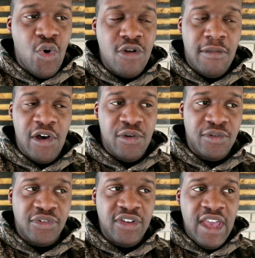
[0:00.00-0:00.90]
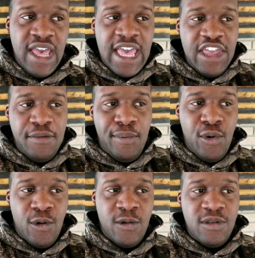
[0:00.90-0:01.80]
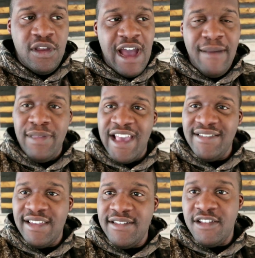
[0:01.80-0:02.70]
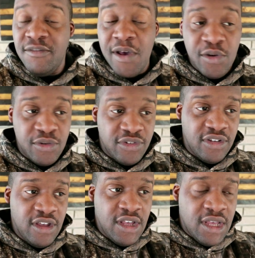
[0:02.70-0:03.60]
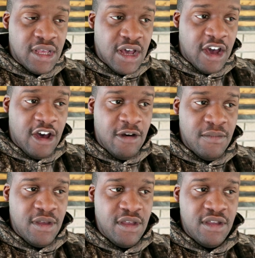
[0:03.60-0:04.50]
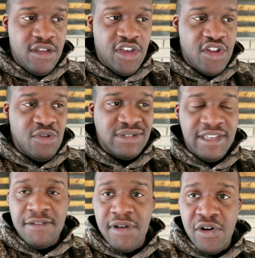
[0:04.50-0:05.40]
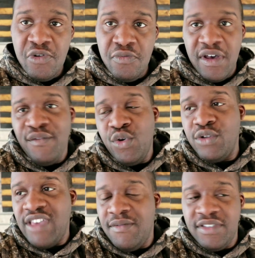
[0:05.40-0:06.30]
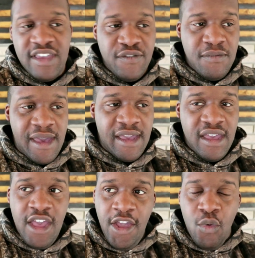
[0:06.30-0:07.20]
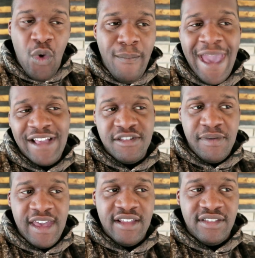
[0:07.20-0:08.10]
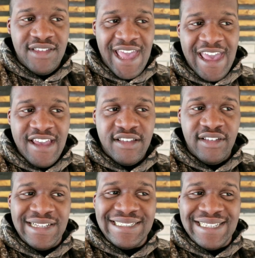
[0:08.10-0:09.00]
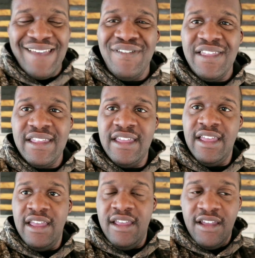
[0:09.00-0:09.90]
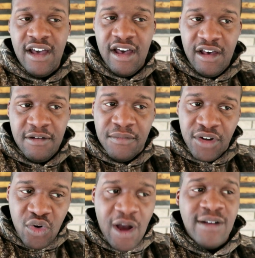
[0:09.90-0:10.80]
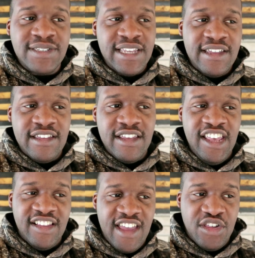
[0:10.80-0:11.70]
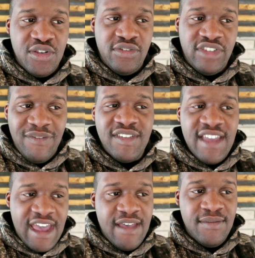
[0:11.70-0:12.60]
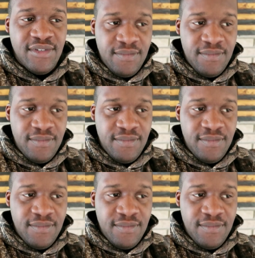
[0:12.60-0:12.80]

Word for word: you order molds and you pour your hot plastic into these molds. Um, you can do a single mold, but of course, obviously, if you make one package of baits that has seven uh, crawls in it, it takes you seven times,